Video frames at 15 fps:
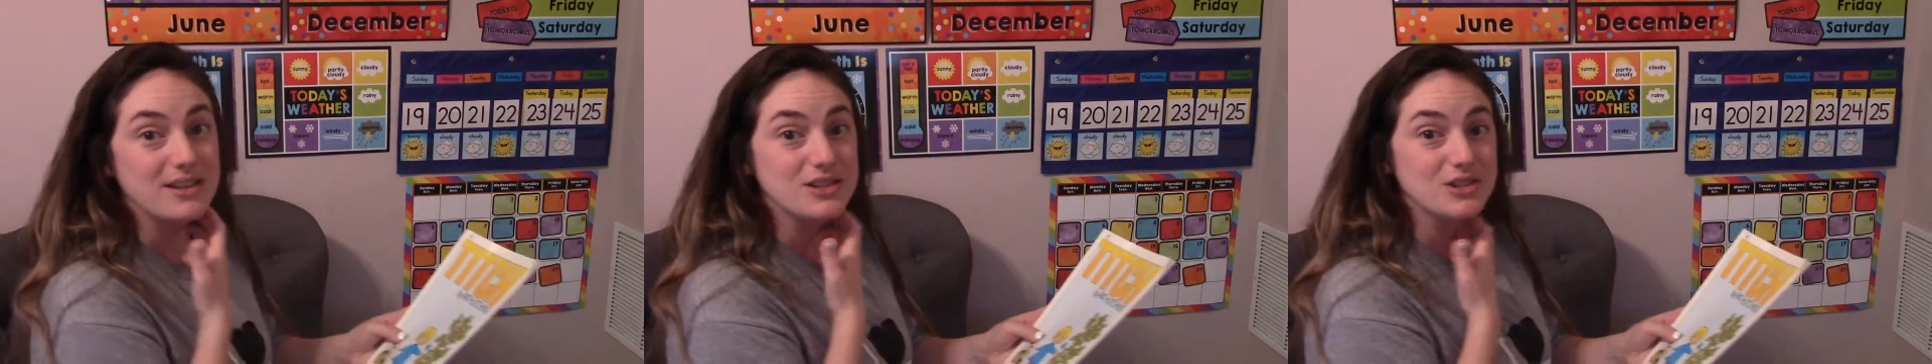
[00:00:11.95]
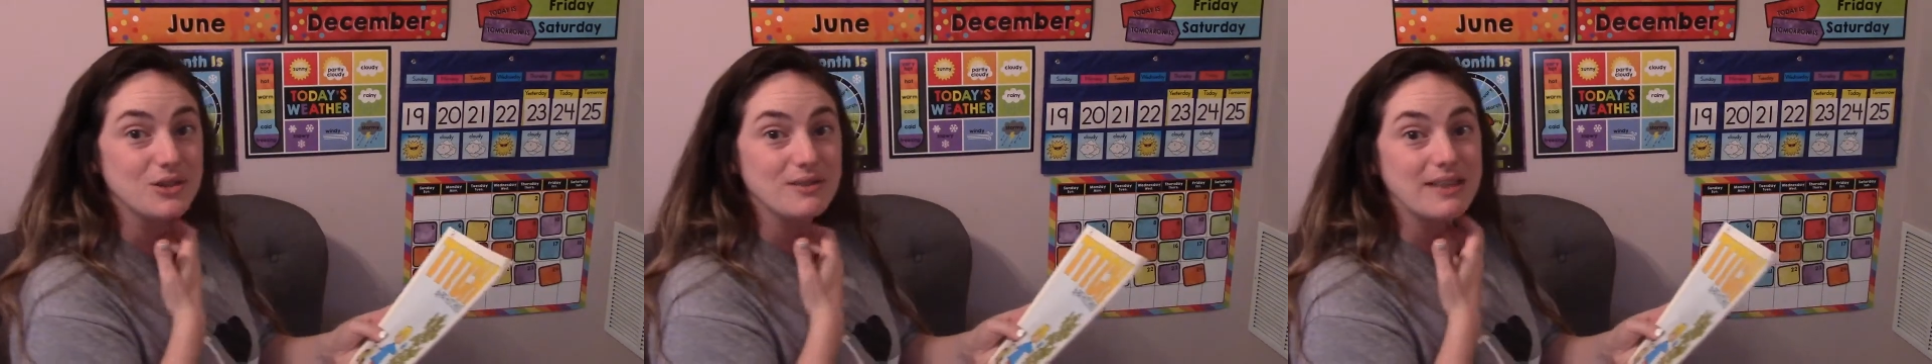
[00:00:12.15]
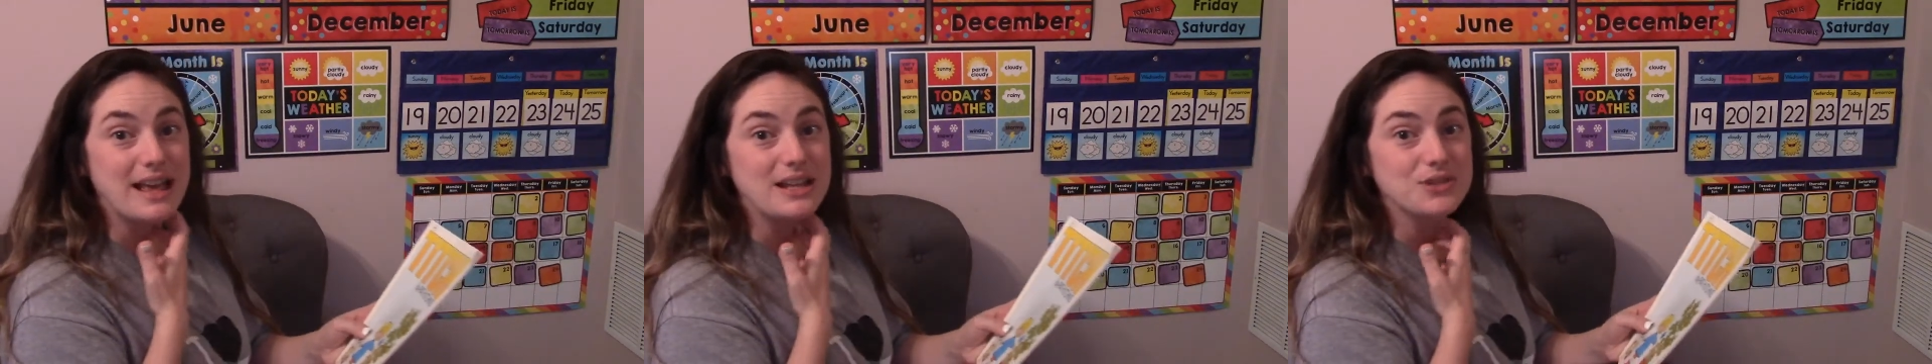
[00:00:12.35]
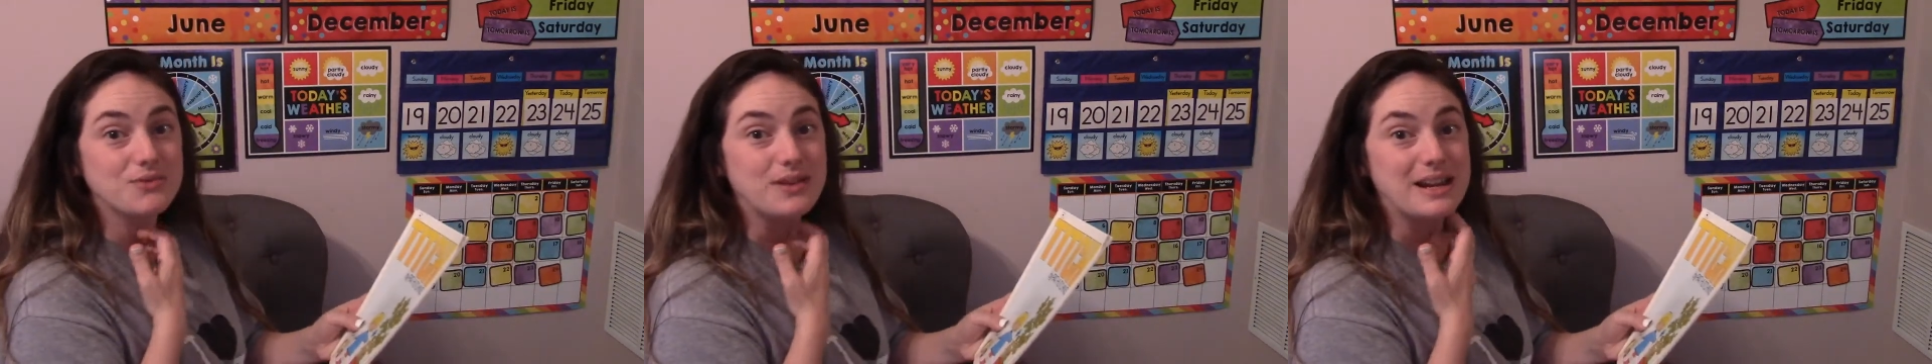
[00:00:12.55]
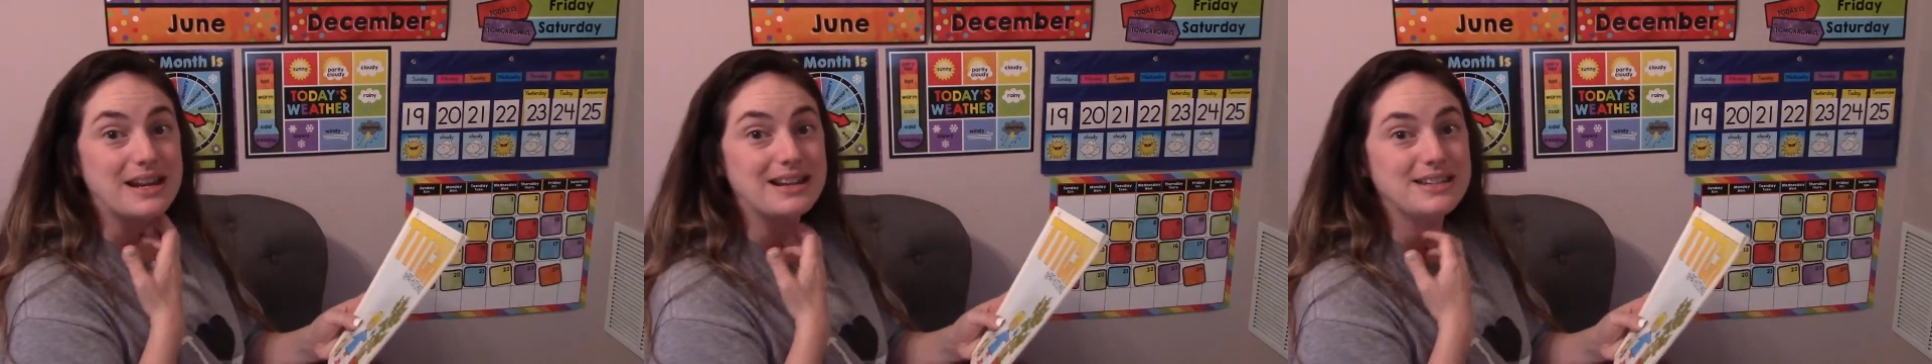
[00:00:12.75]
So let's
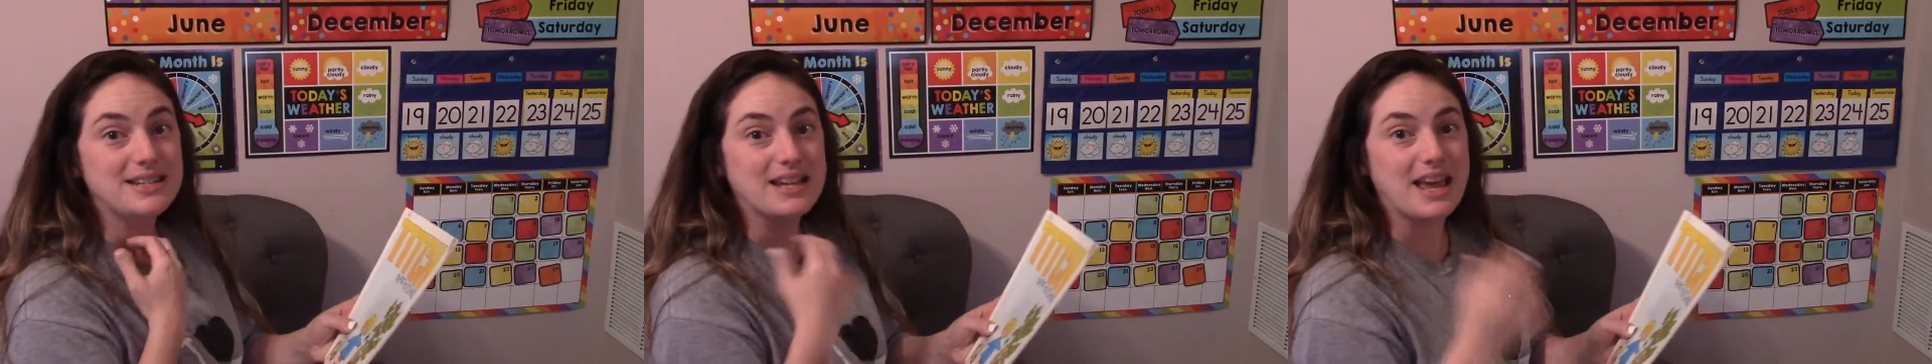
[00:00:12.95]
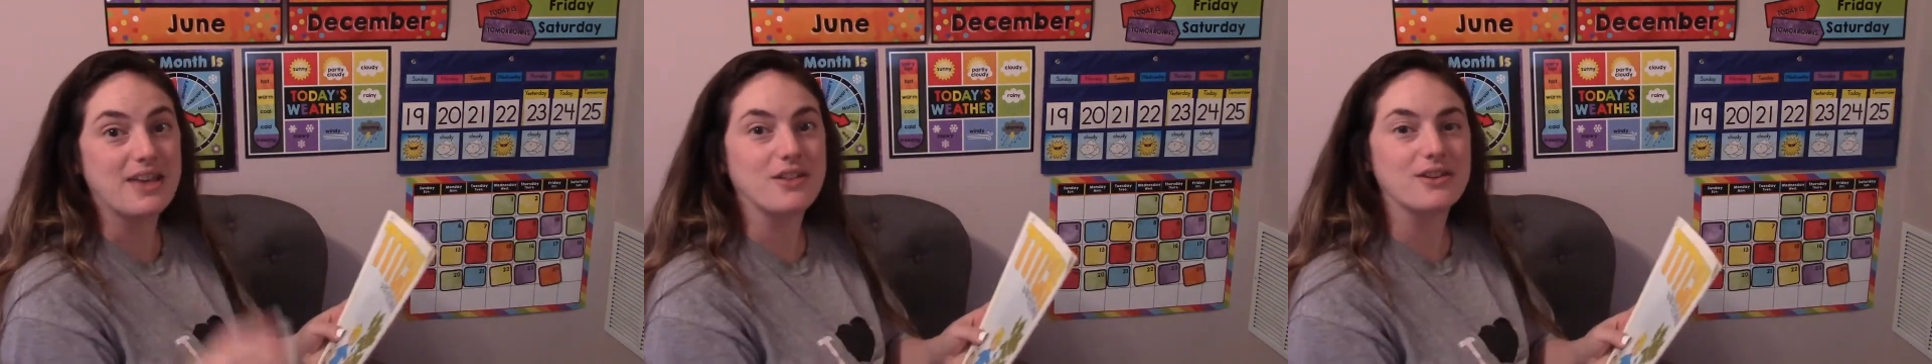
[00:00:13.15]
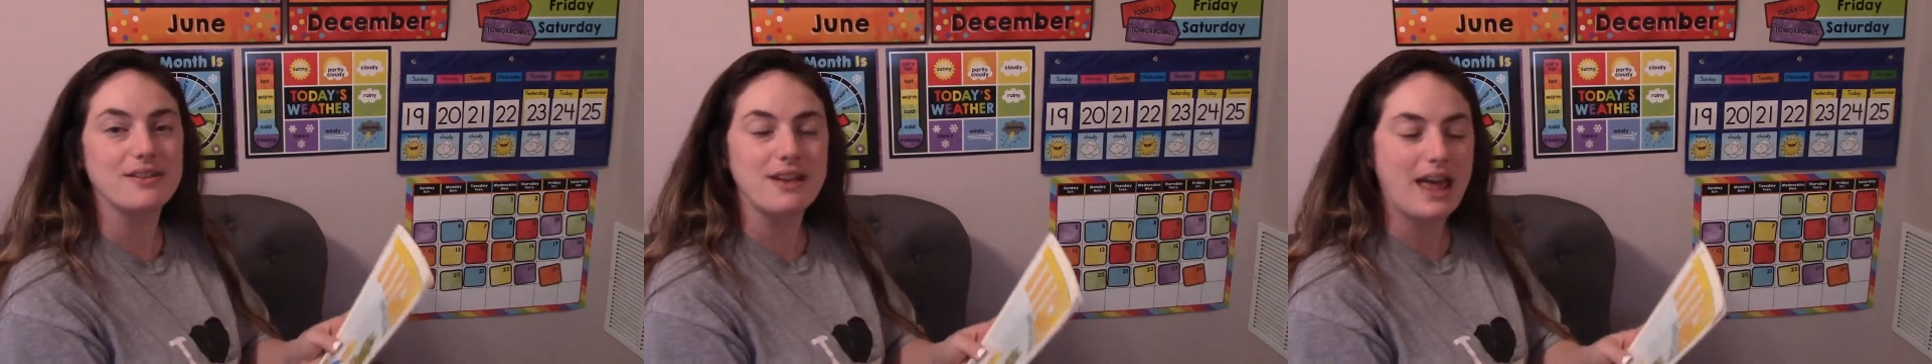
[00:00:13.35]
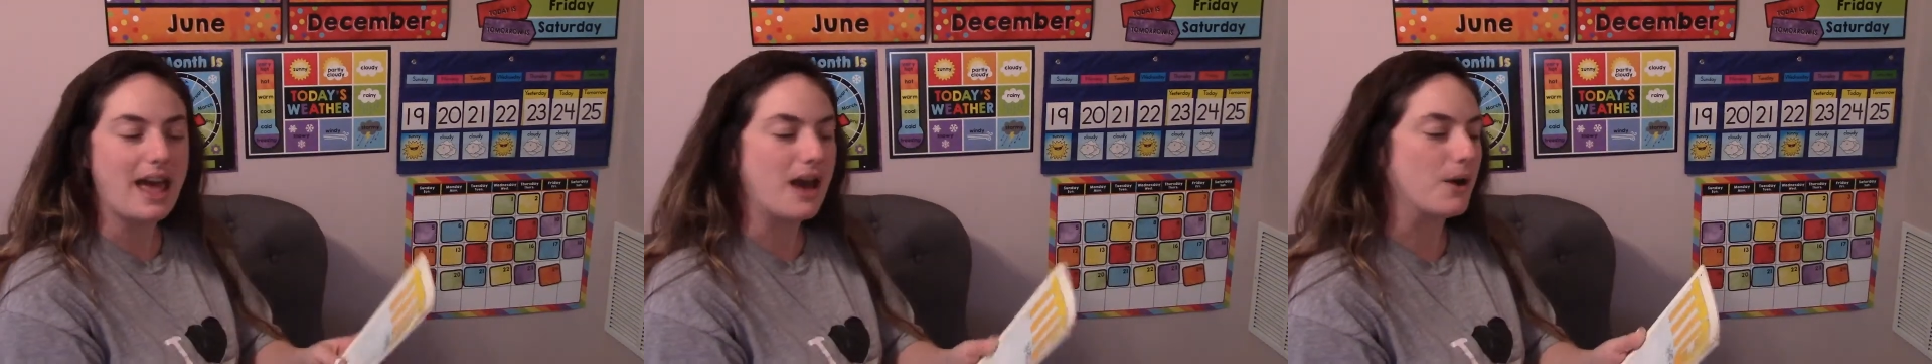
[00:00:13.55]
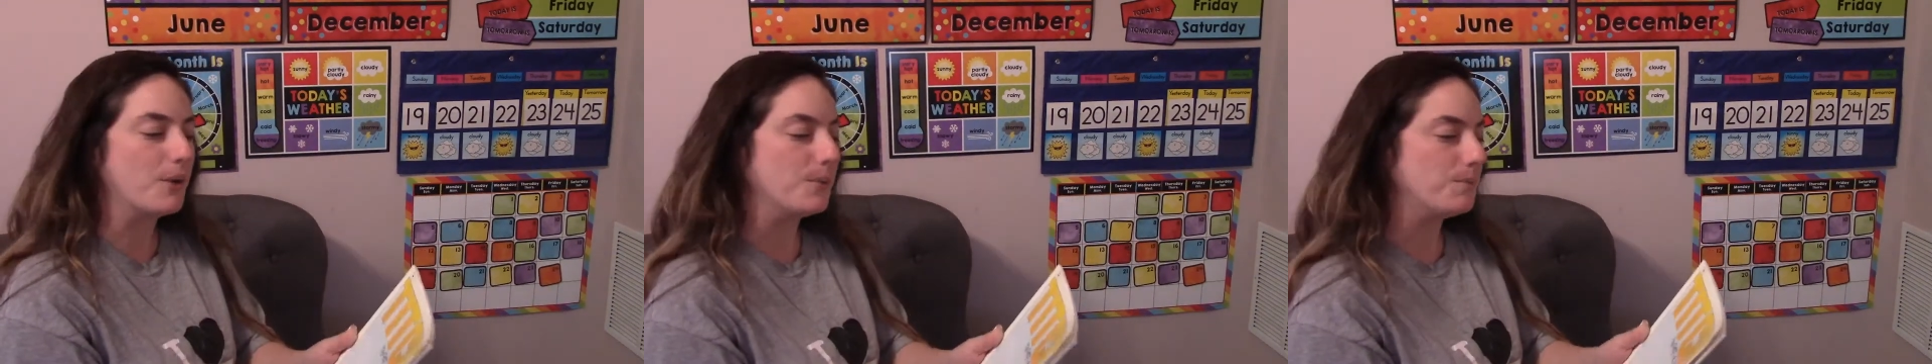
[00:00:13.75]
read it together
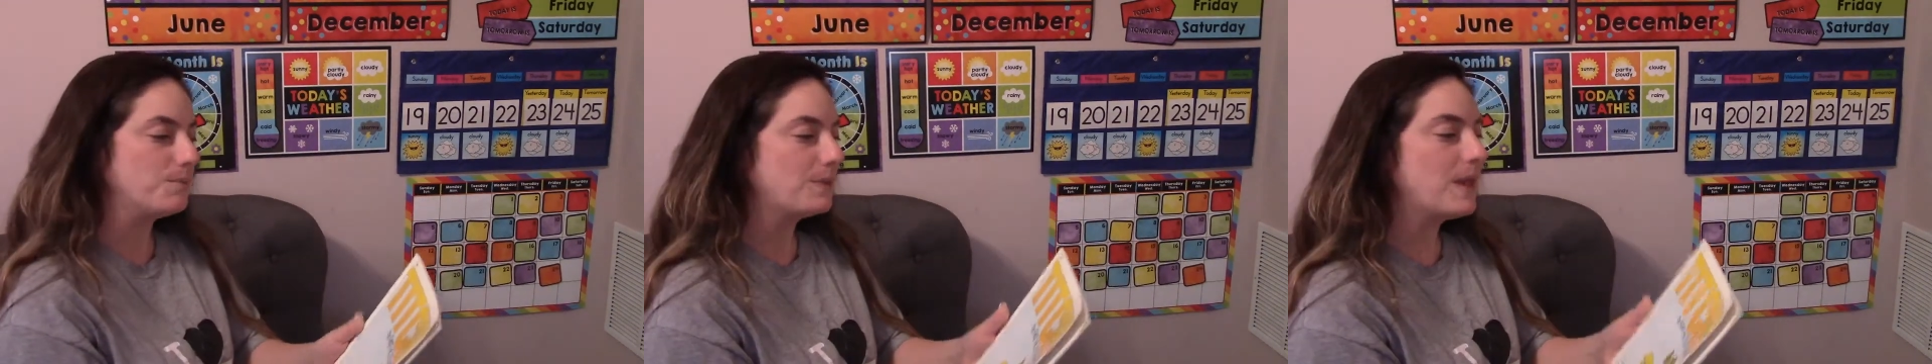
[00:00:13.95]
now.